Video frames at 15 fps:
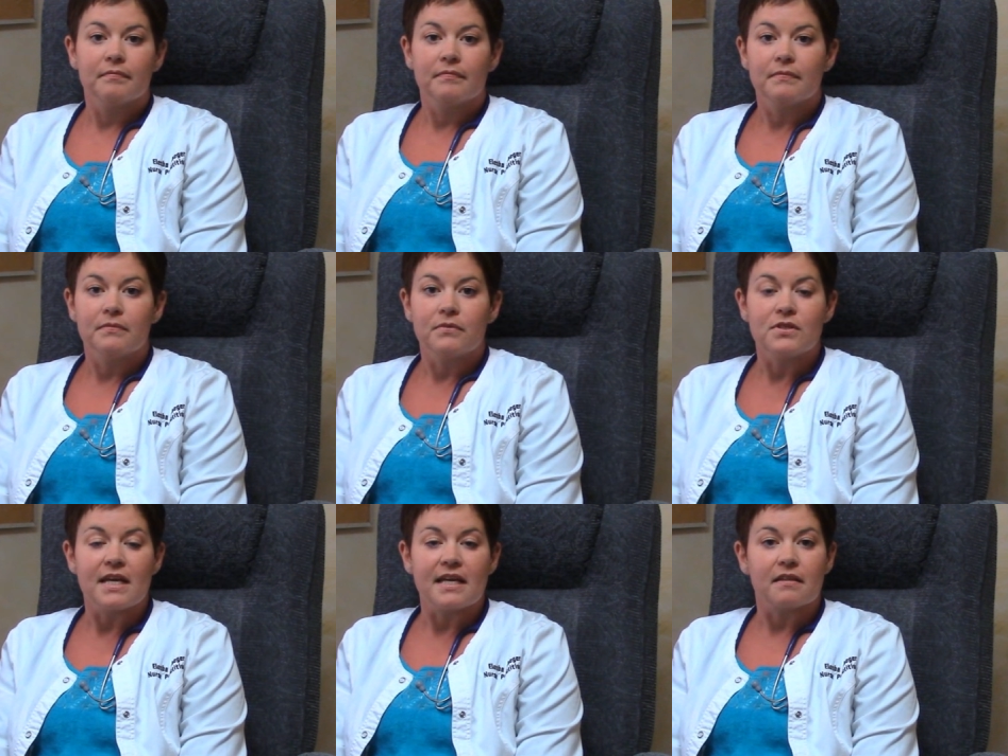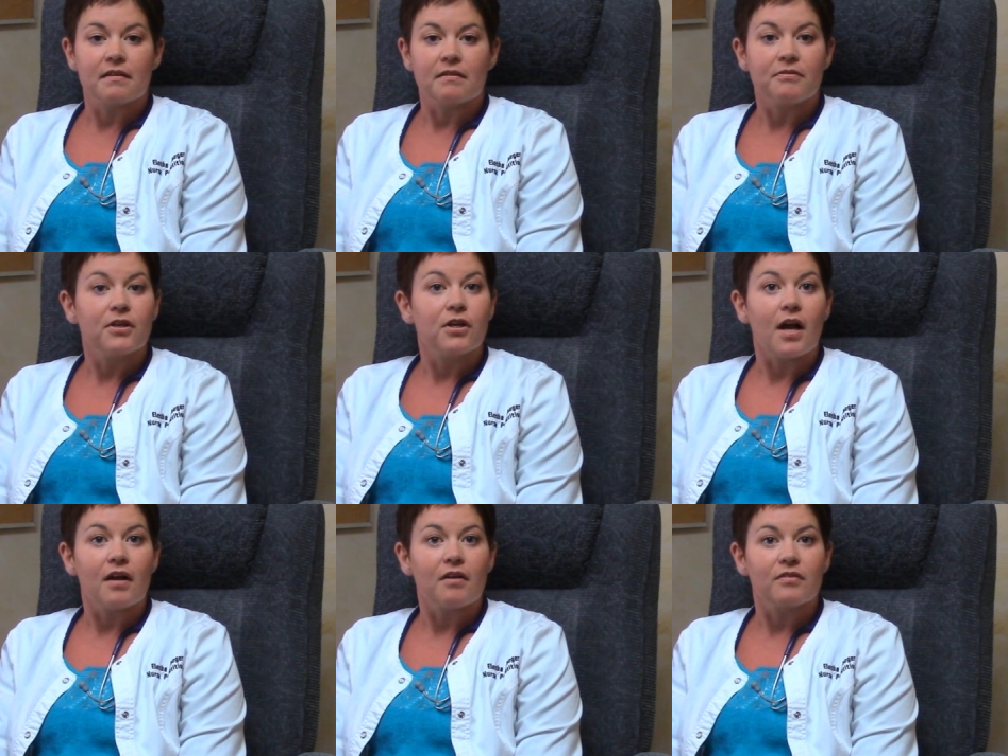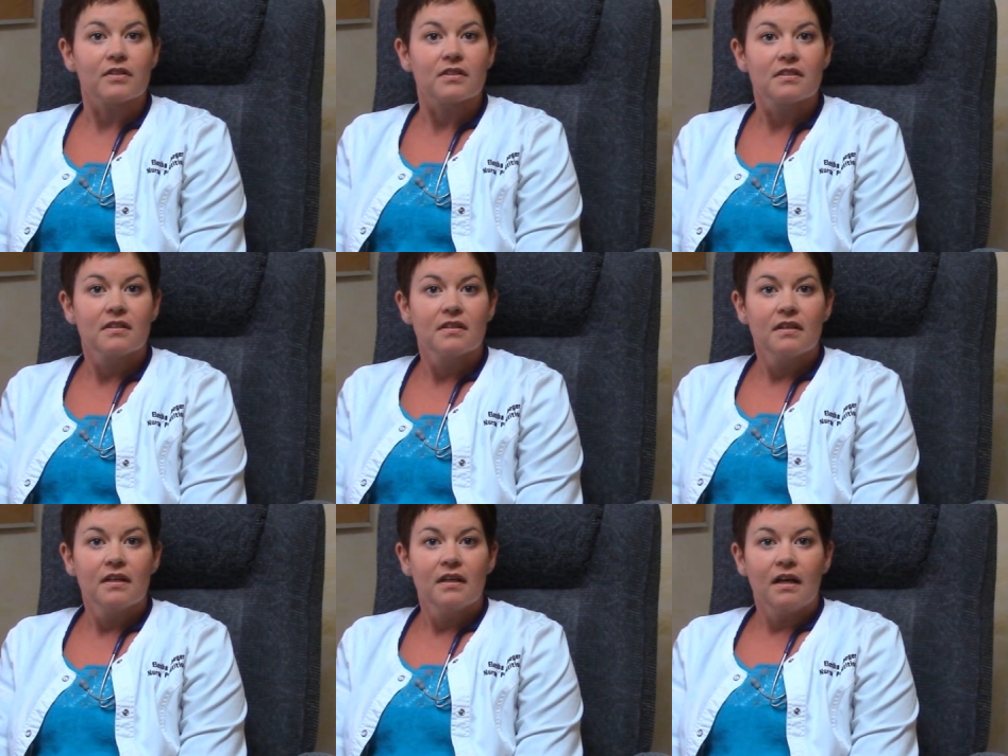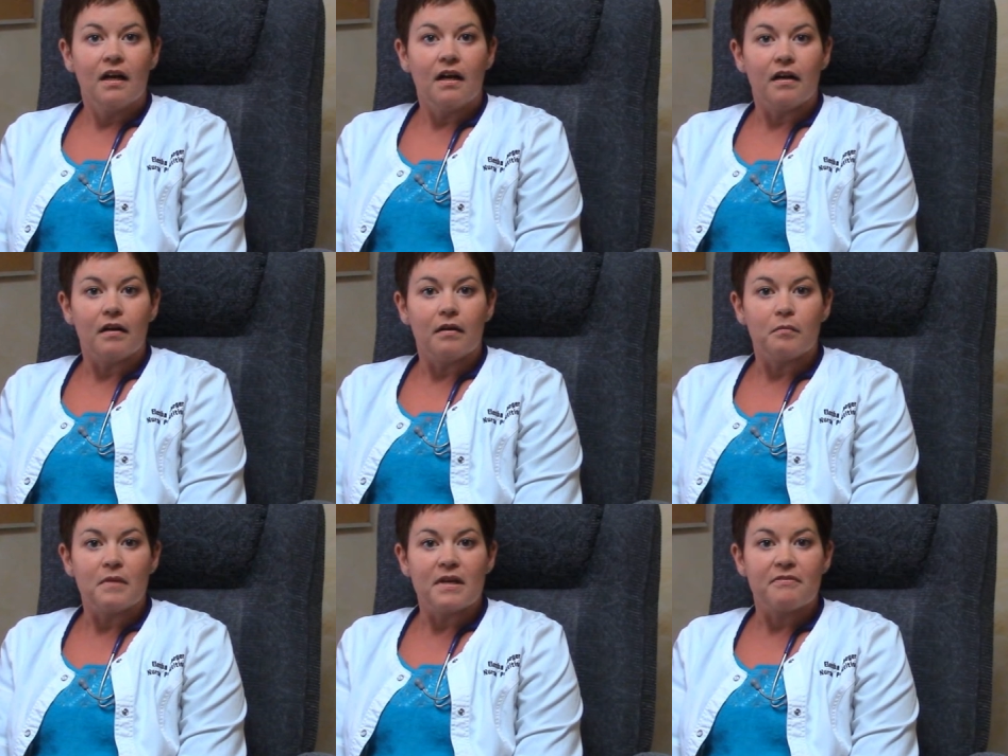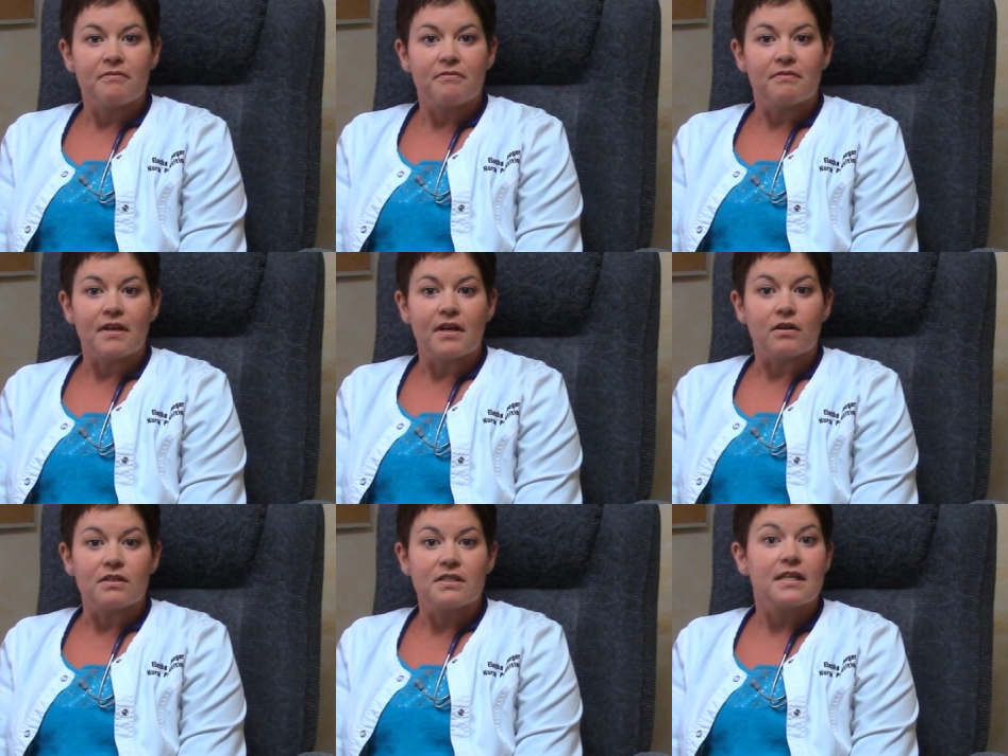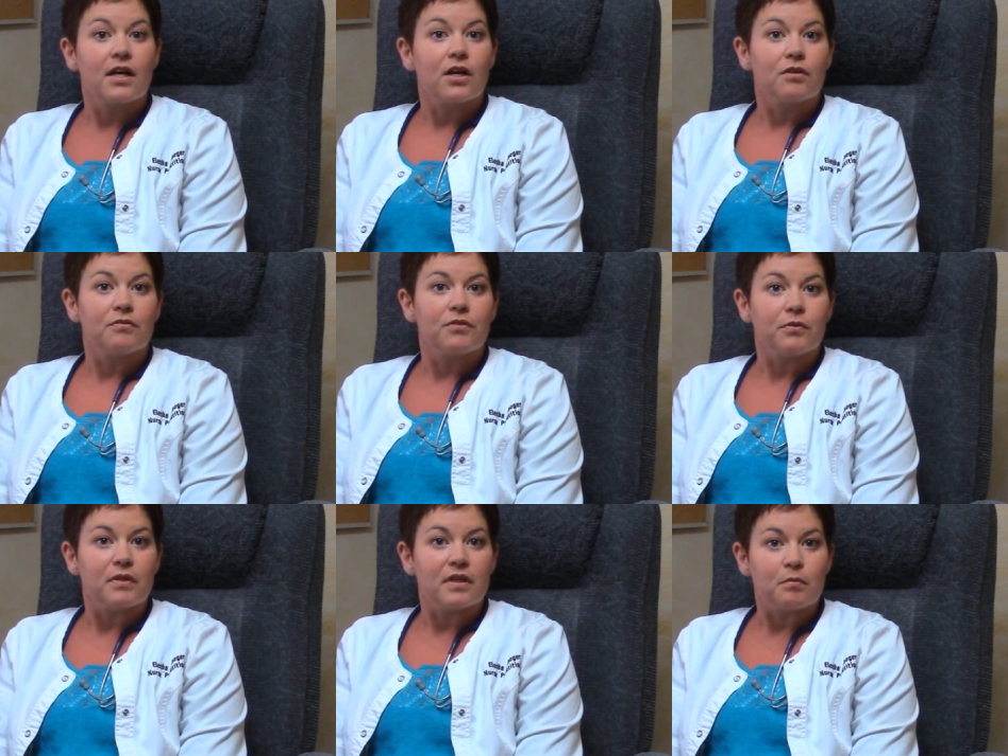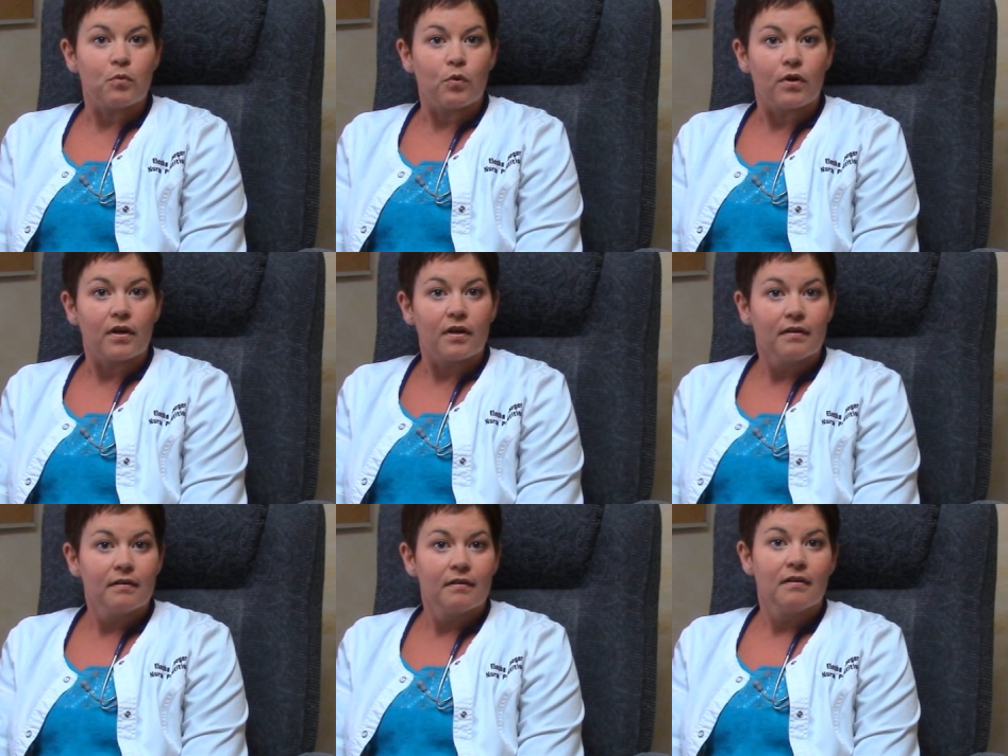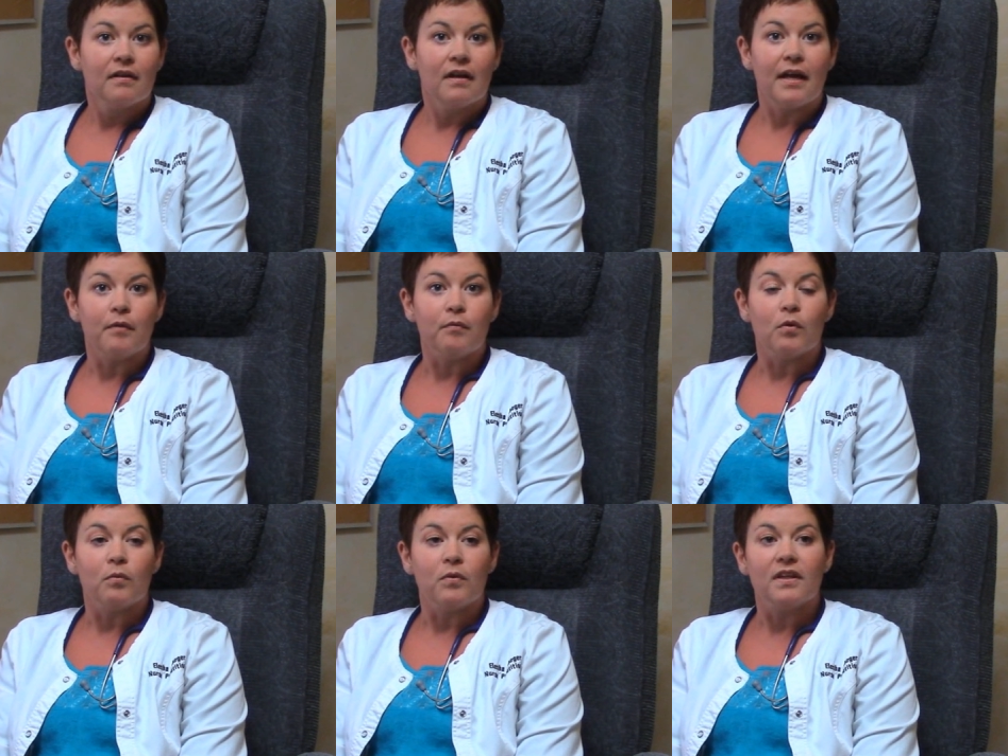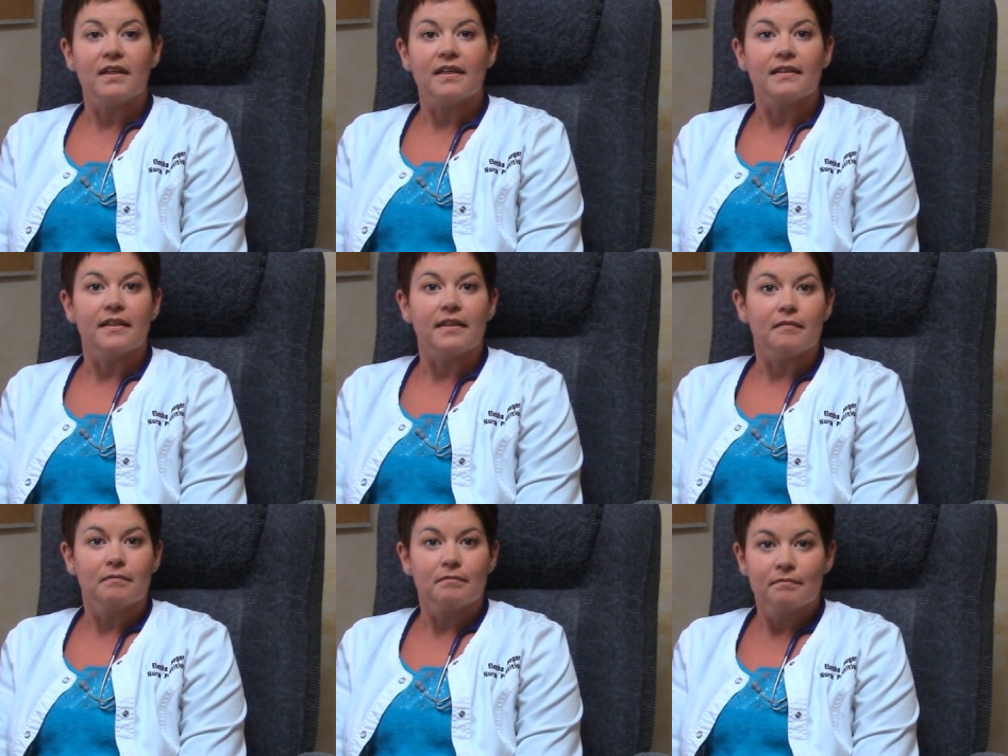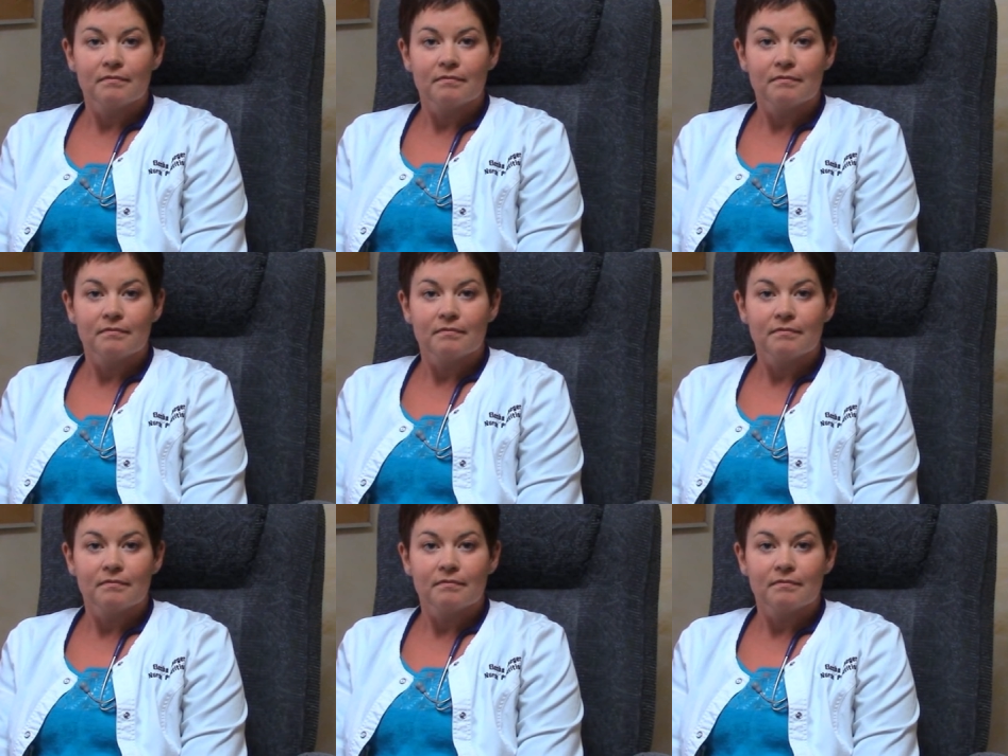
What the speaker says: you take the fear out of it. If they aren't scared of you anymore and will willingly